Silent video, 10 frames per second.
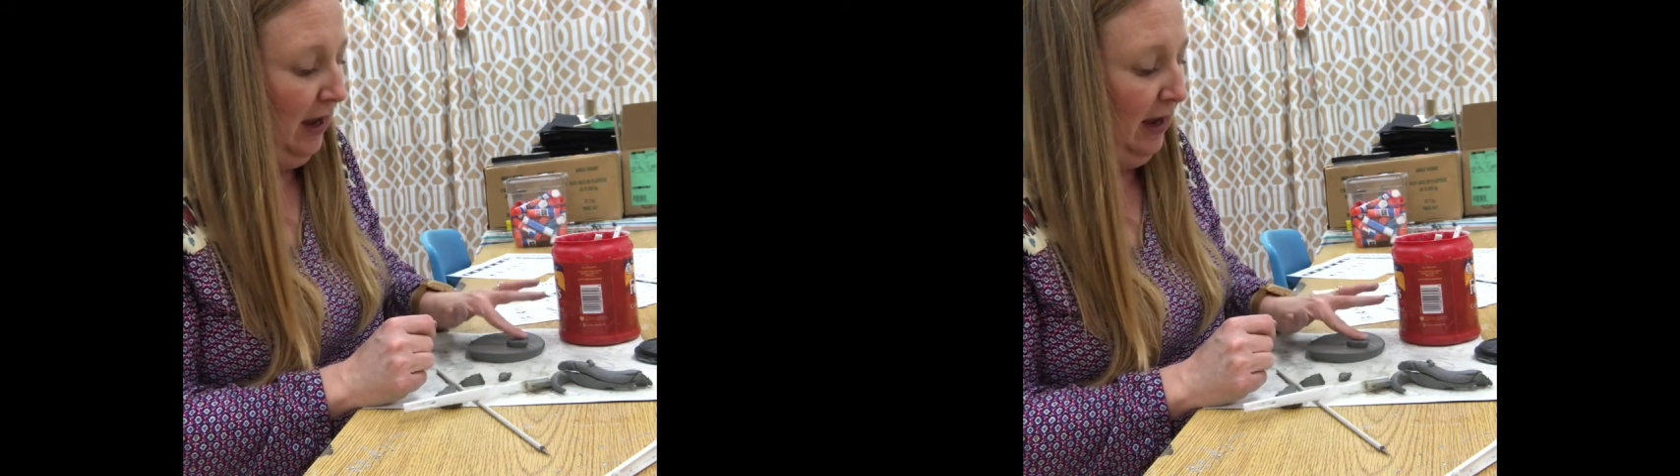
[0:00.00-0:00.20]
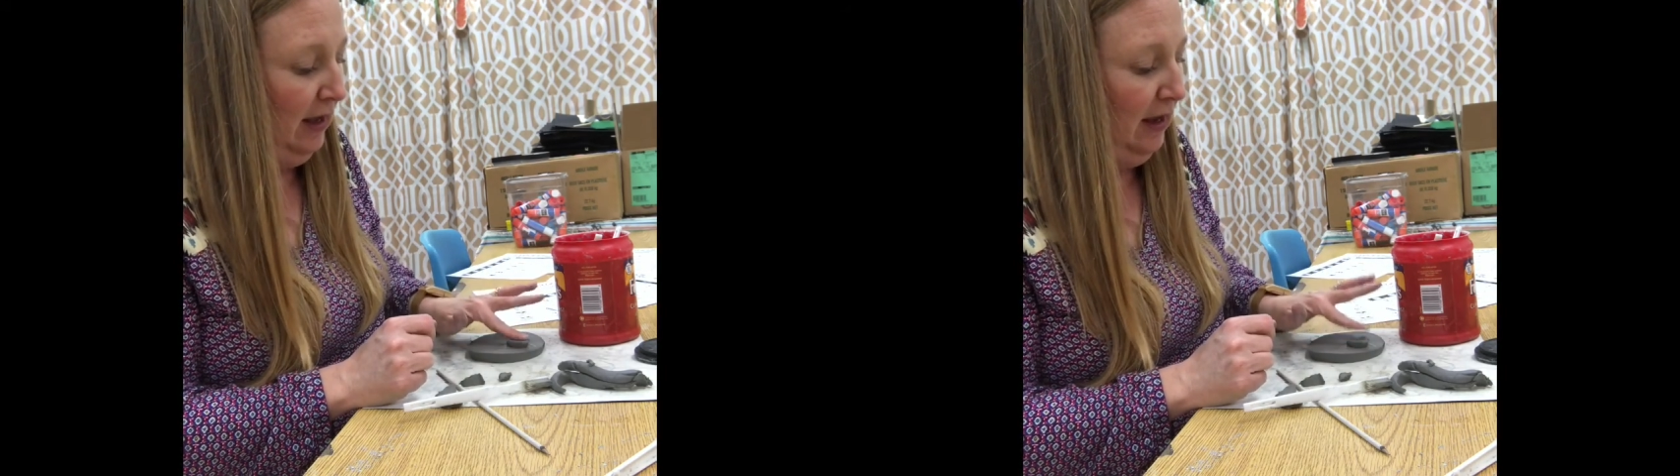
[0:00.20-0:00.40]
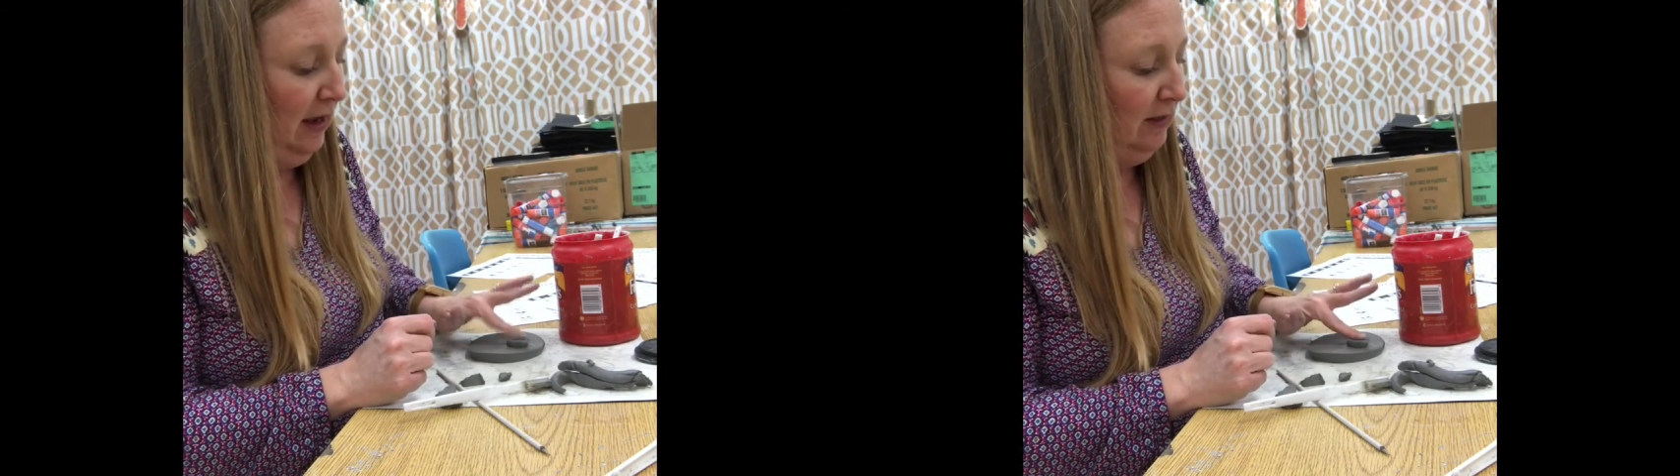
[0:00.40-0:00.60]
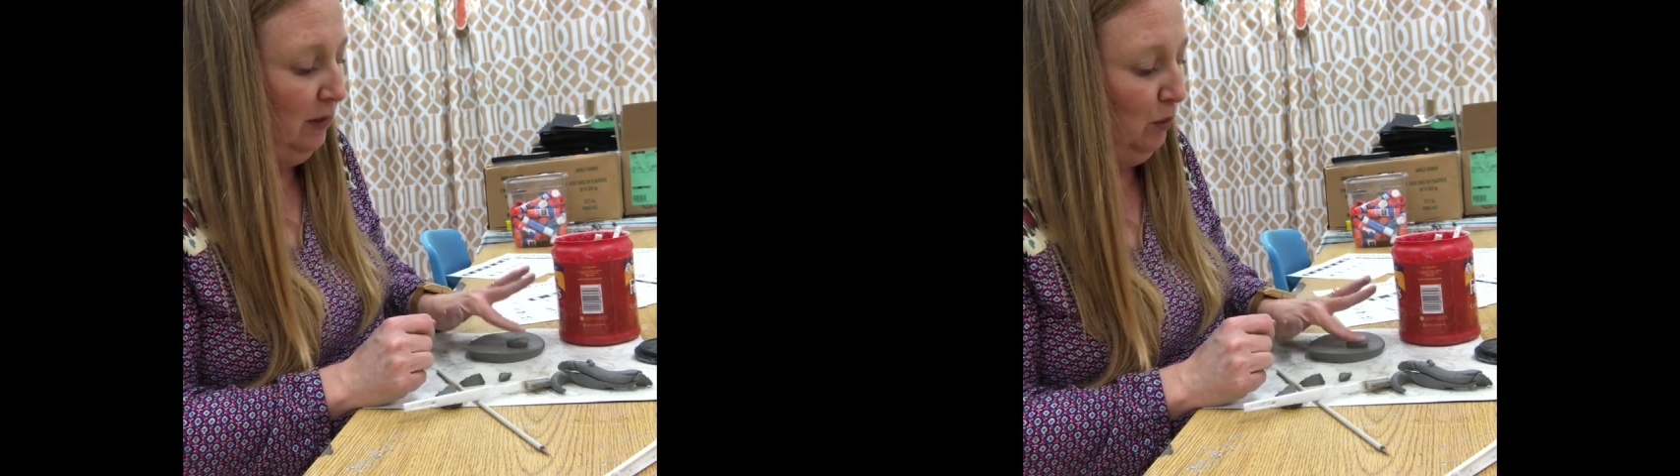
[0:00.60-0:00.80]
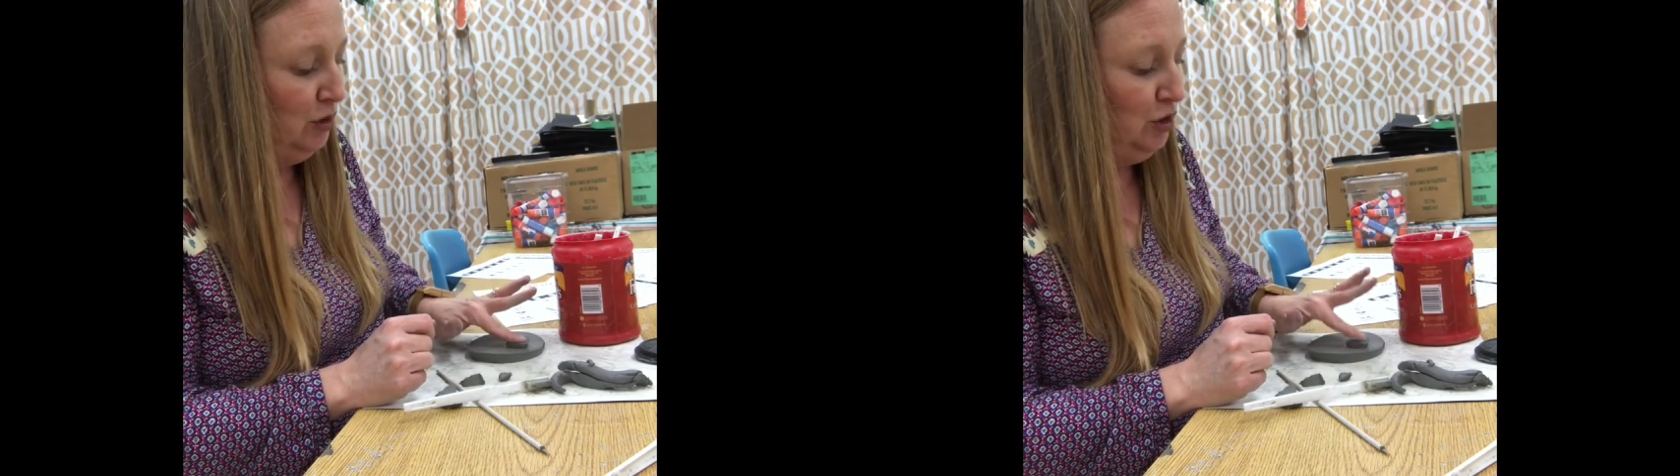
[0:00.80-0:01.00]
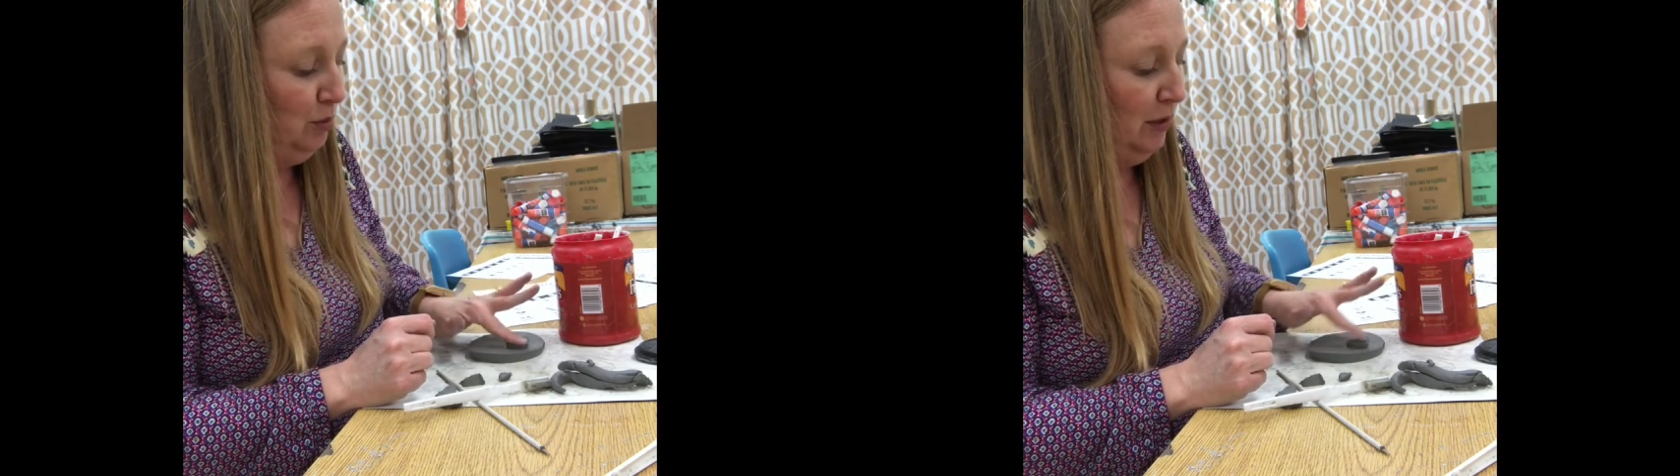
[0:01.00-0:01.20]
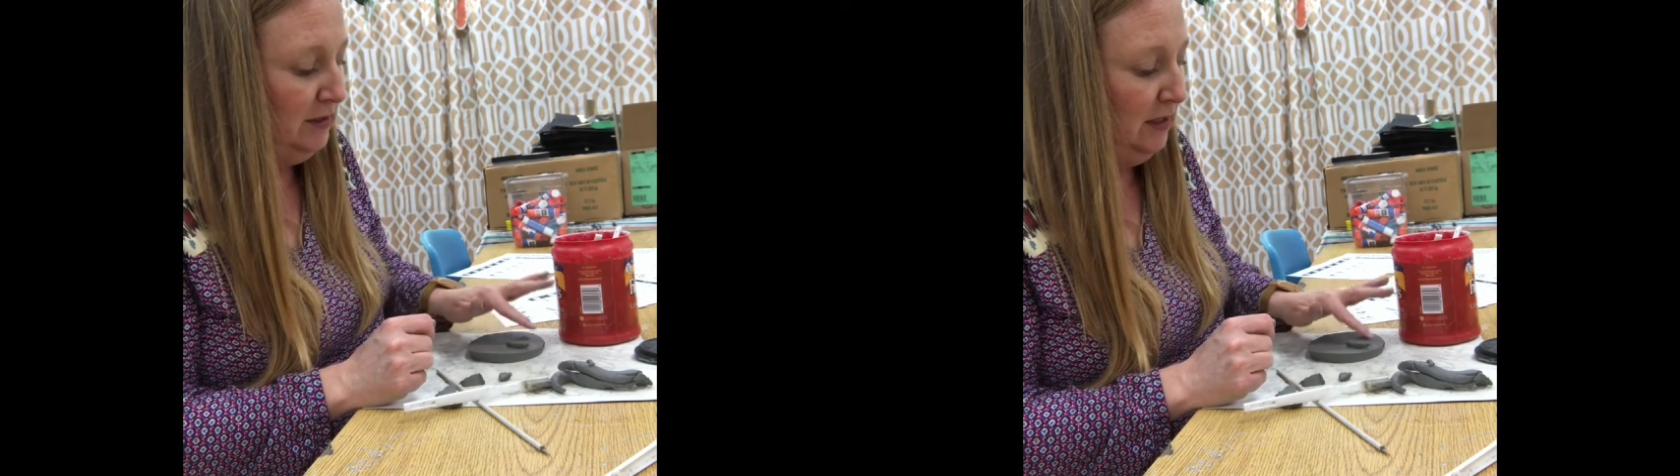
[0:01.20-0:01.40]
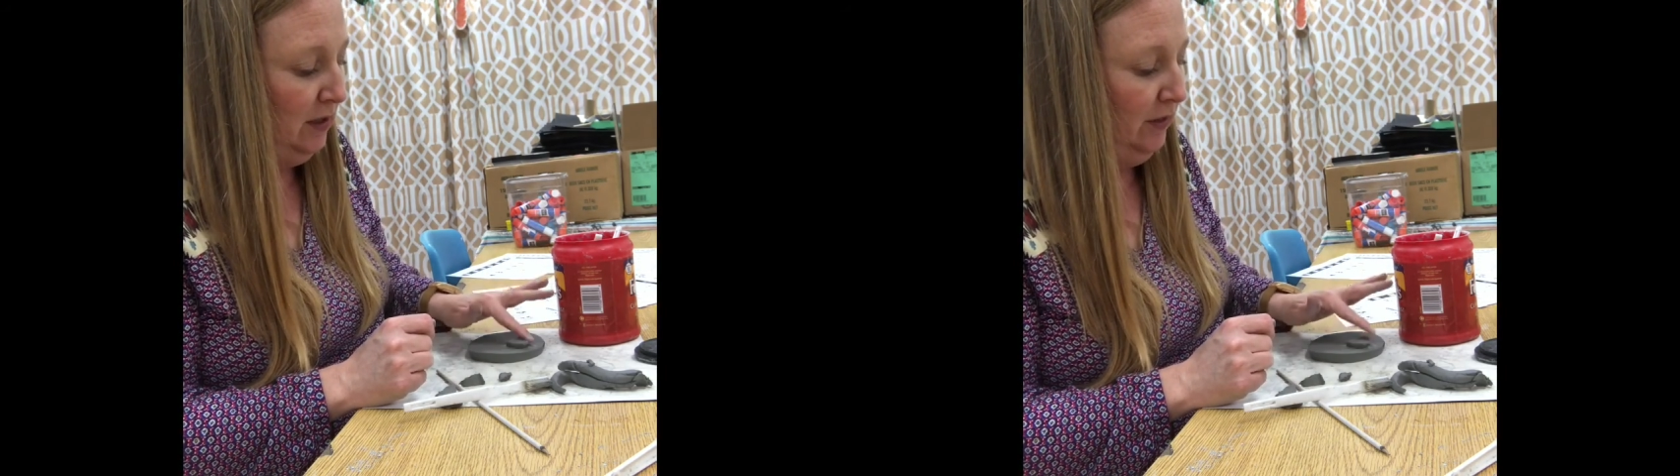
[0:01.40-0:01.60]
And then once you
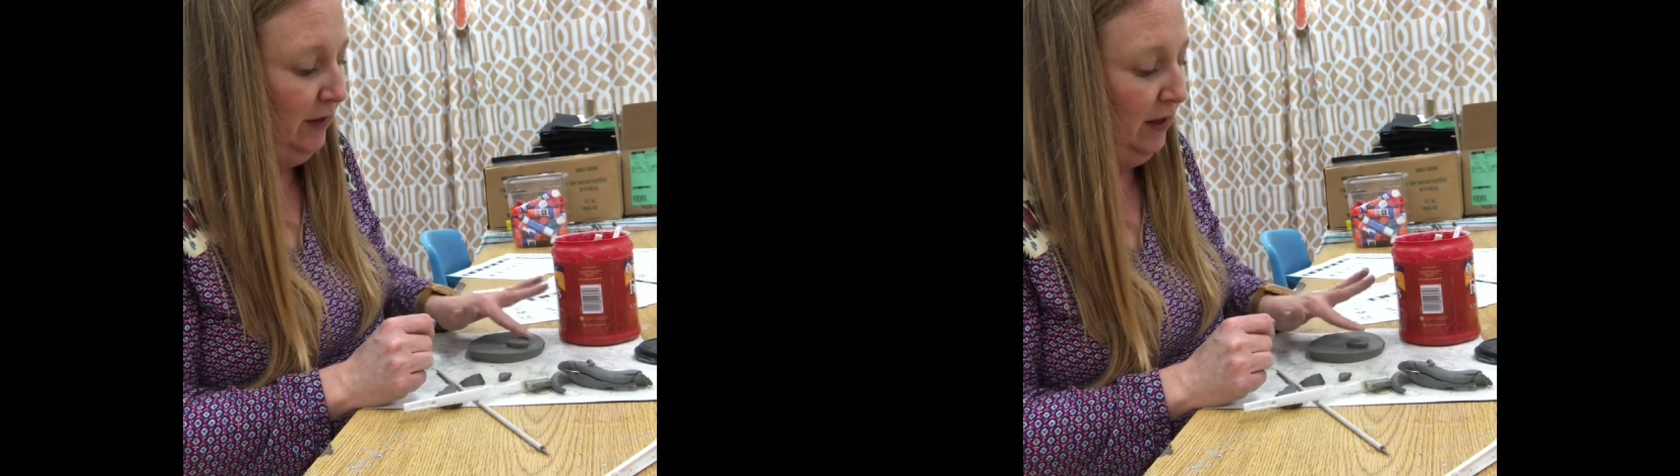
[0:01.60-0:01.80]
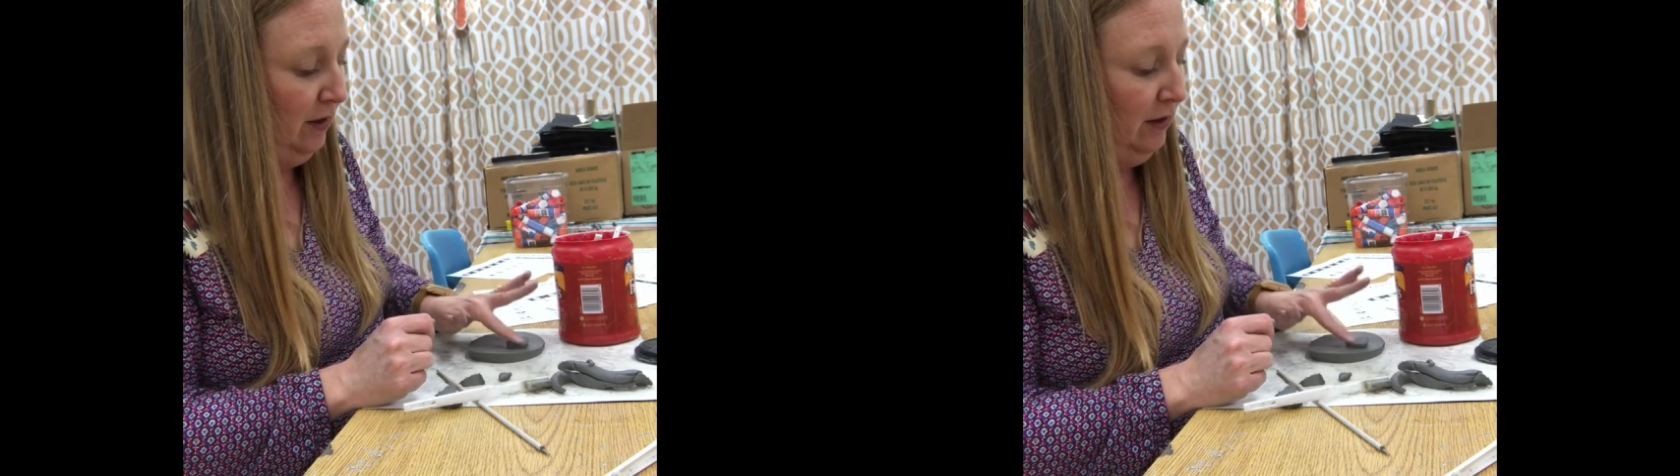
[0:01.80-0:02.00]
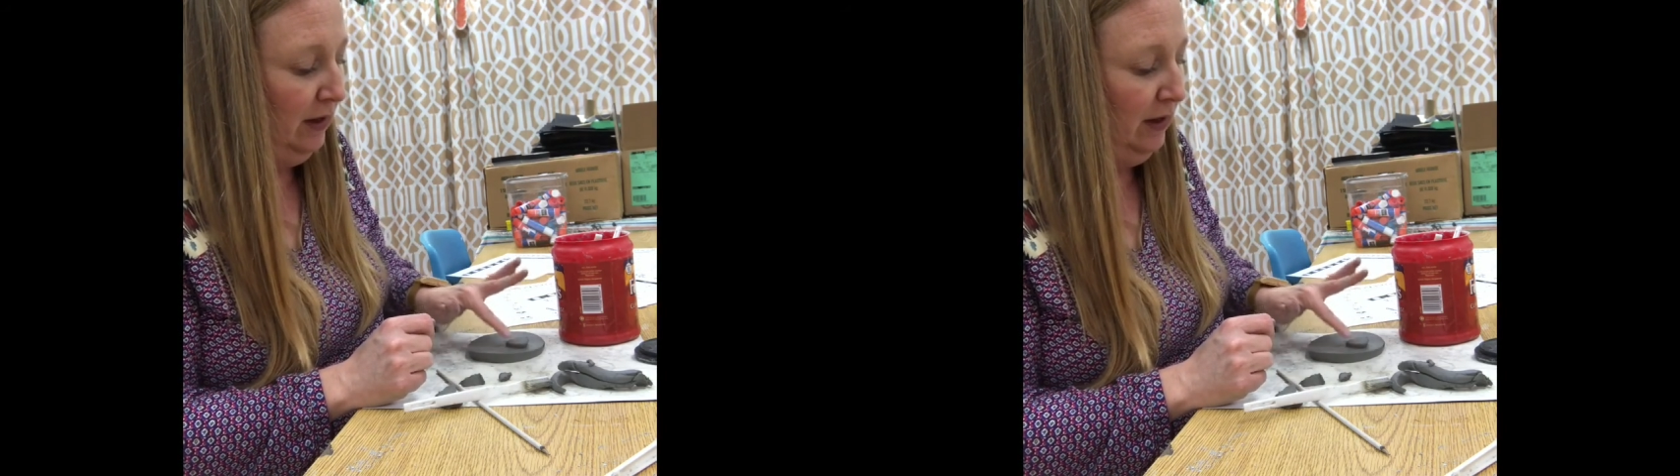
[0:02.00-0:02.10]
press it on there,